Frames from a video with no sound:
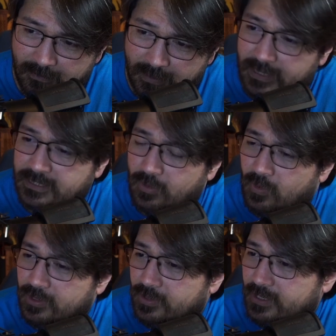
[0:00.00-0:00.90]
And as I
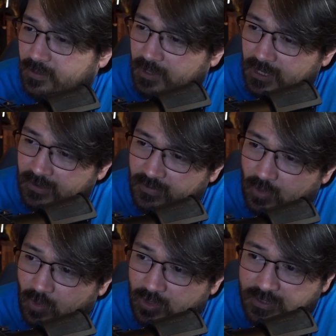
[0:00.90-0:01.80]
wondered at the meaning of
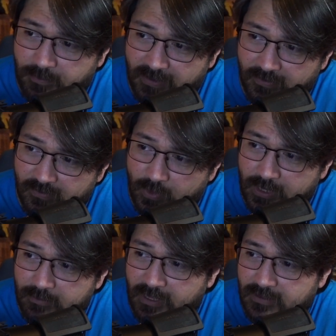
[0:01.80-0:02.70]
her words, a puff of
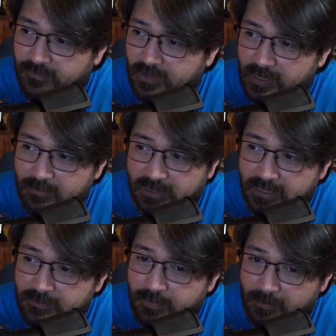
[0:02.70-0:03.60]
wind made the flame
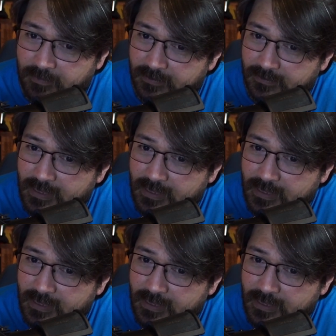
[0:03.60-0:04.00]
leap up,